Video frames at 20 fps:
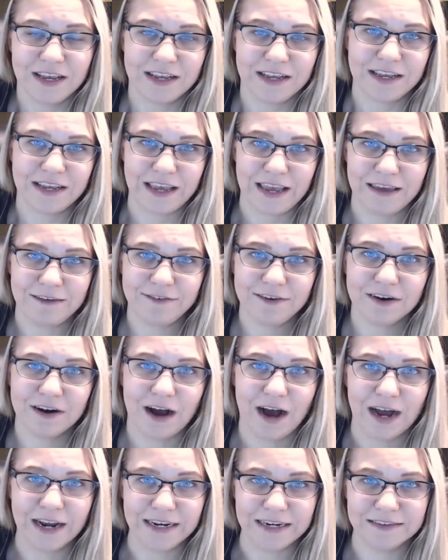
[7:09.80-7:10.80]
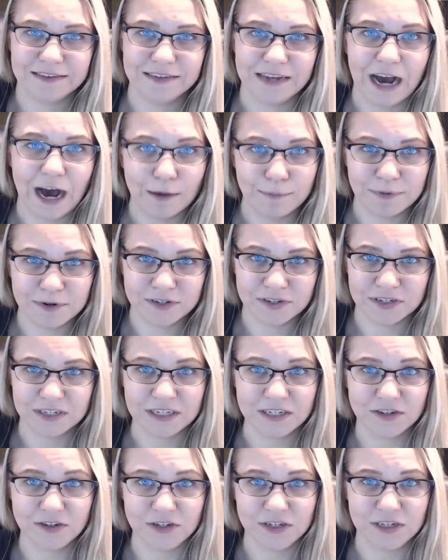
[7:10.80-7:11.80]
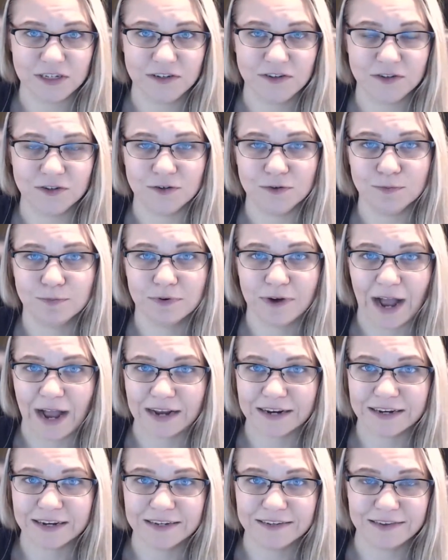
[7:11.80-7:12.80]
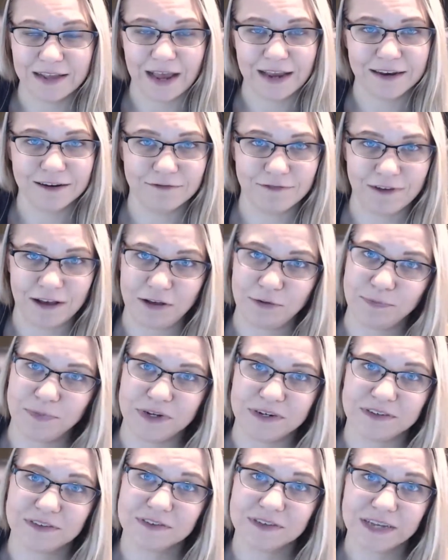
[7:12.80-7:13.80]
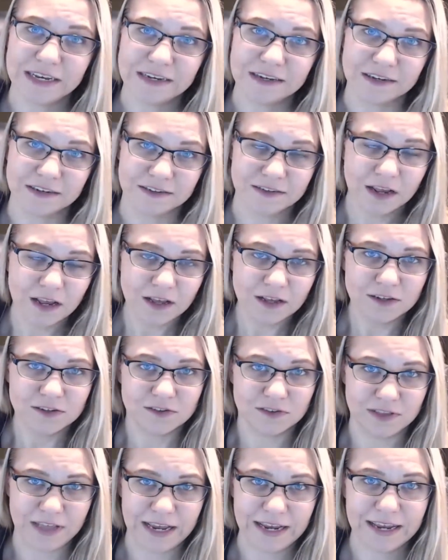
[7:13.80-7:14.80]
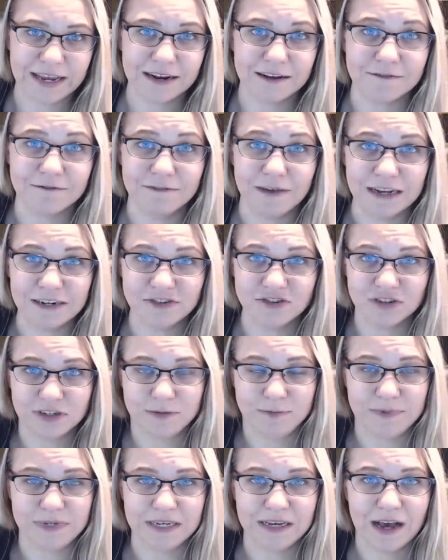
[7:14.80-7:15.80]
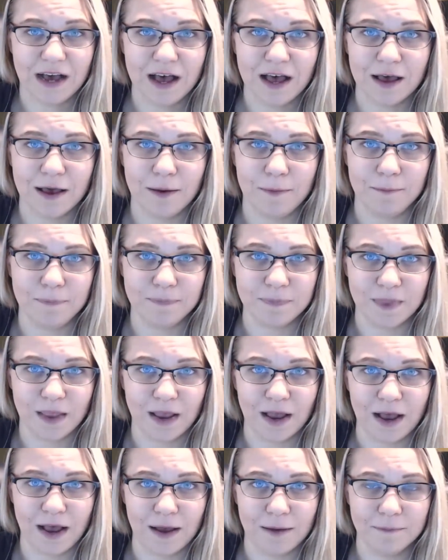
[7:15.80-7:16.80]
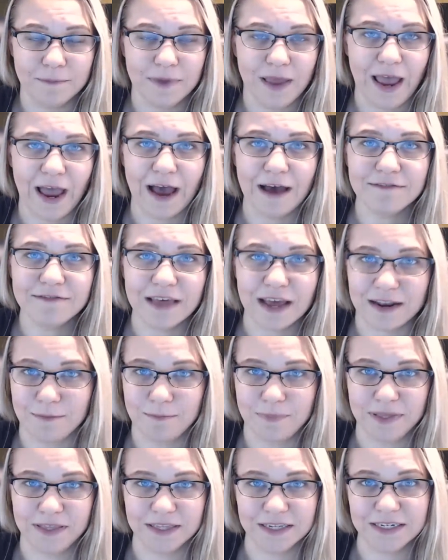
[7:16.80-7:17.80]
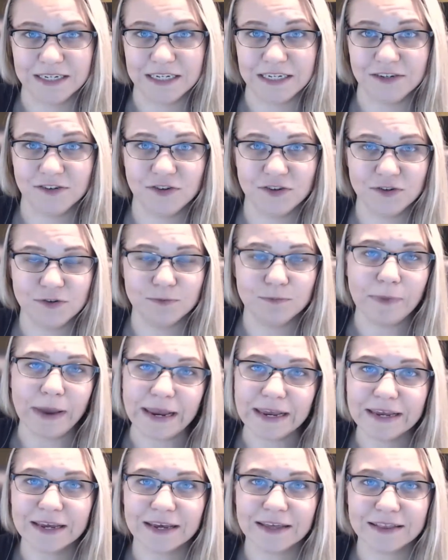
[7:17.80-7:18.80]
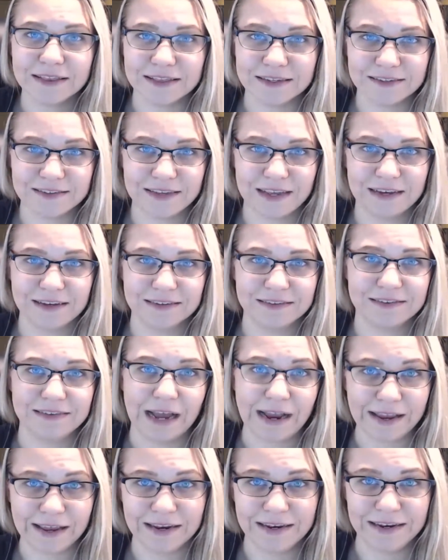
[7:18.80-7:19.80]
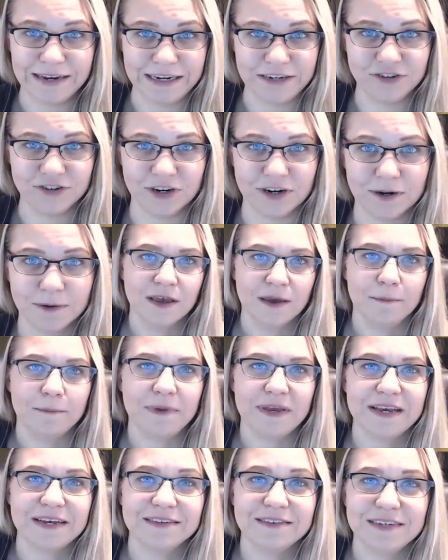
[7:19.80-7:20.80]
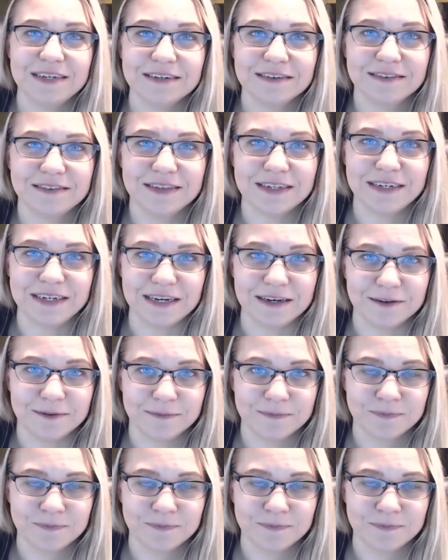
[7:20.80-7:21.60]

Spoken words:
Give your audience the opportunity to practice and develop their skills so they can eventually become, have that ability to make the skills second nature. Because here's the deal.